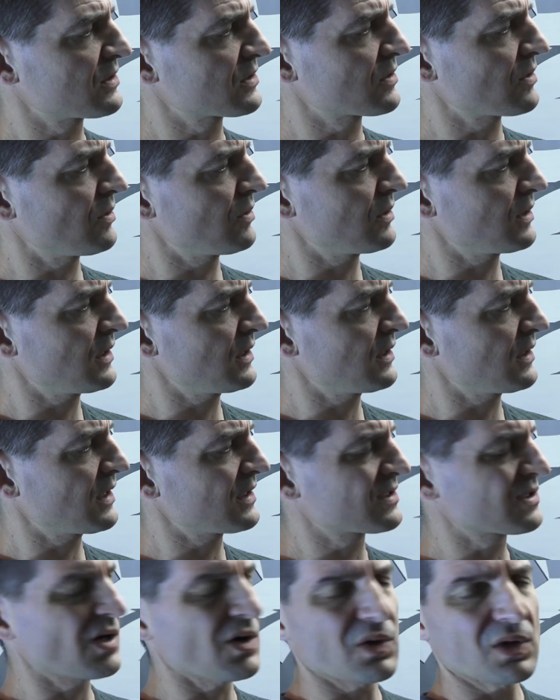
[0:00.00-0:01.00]
is going in.
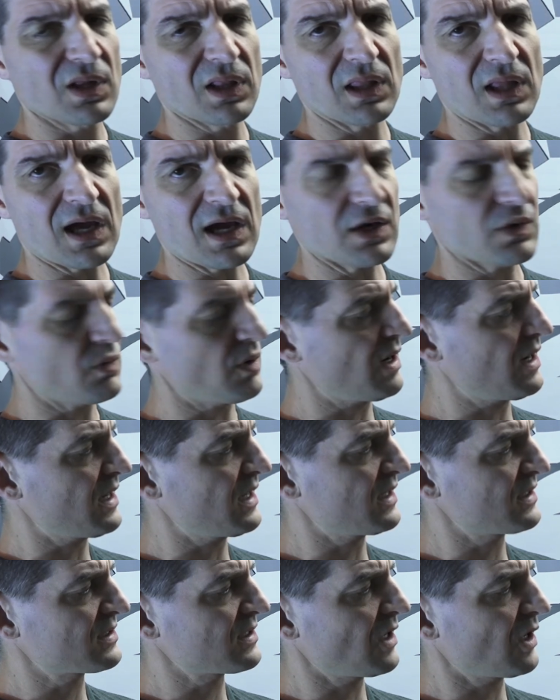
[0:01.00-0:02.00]
Let's go
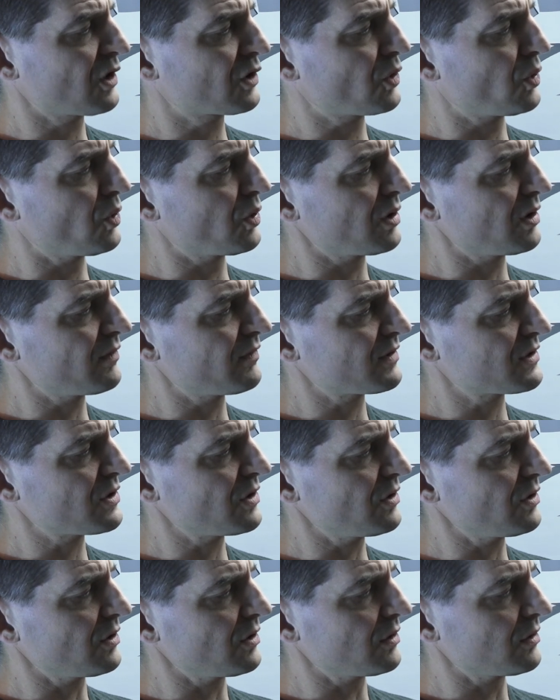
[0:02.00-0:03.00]
clockwise, a quarter of a
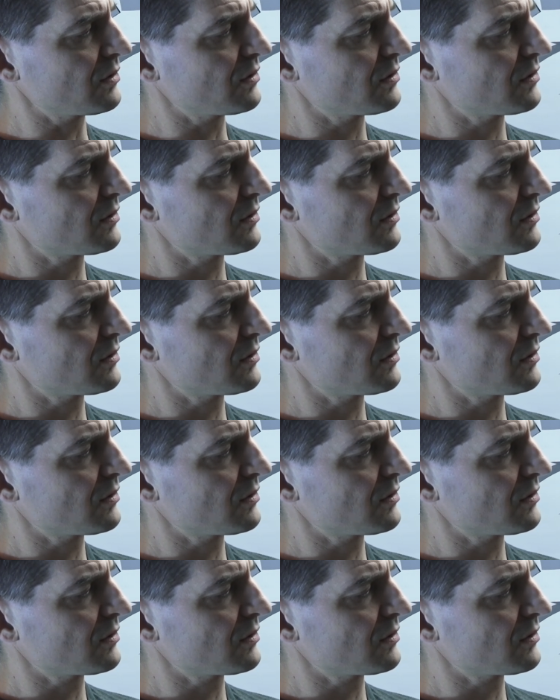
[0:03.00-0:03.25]
turn.